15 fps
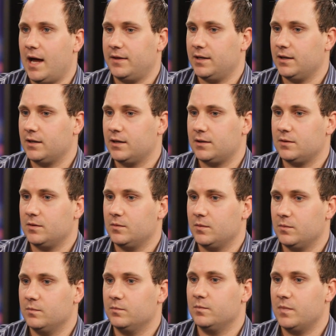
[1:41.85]
I think
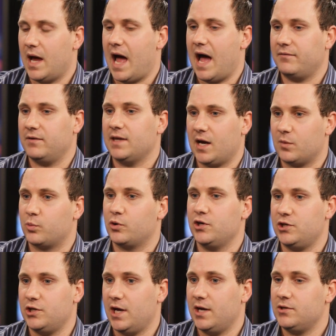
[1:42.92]
having that
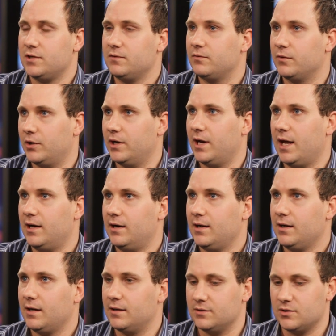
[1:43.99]
appreciation for good
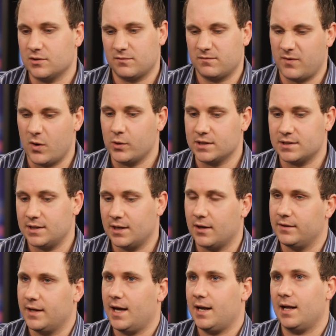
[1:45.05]
editing and just focusing
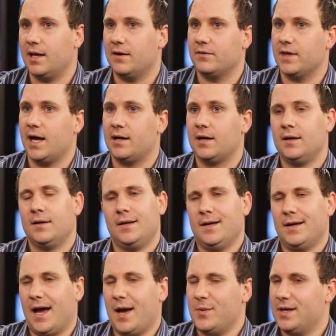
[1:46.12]
on that, I love that.
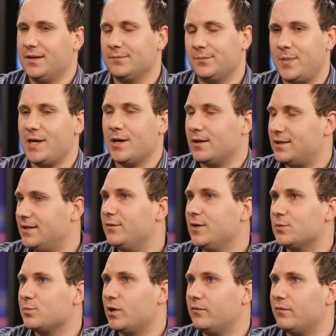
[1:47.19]
I mean, being on TV
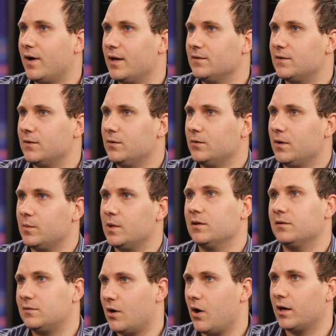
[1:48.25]
is pretty fun too. I
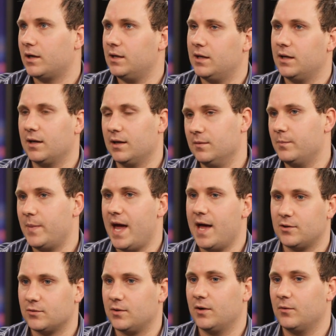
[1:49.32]
mean, talking and
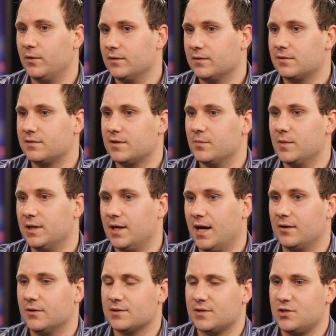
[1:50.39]
bantering with some of the
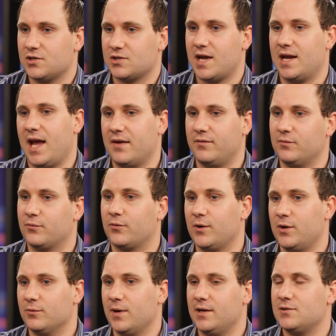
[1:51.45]
anchors and just kind of having
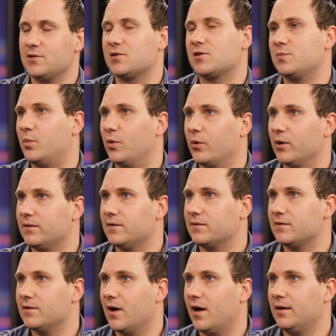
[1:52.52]
free range in sports.
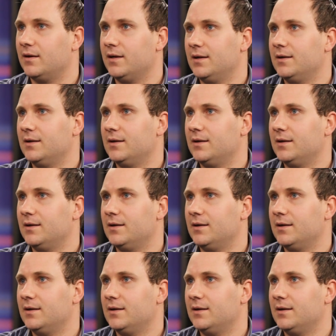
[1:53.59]
It's not,